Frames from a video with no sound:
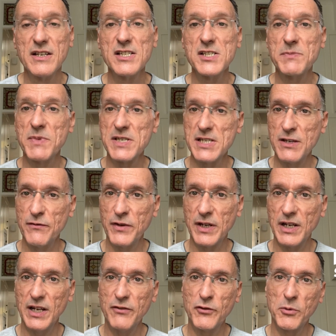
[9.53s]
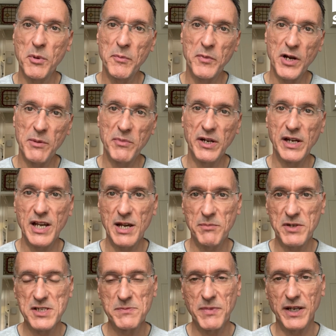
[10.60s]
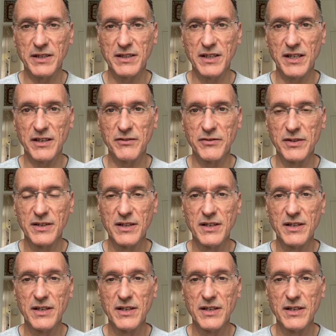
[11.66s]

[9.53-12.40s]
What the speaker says: specifically from a primary care perspective.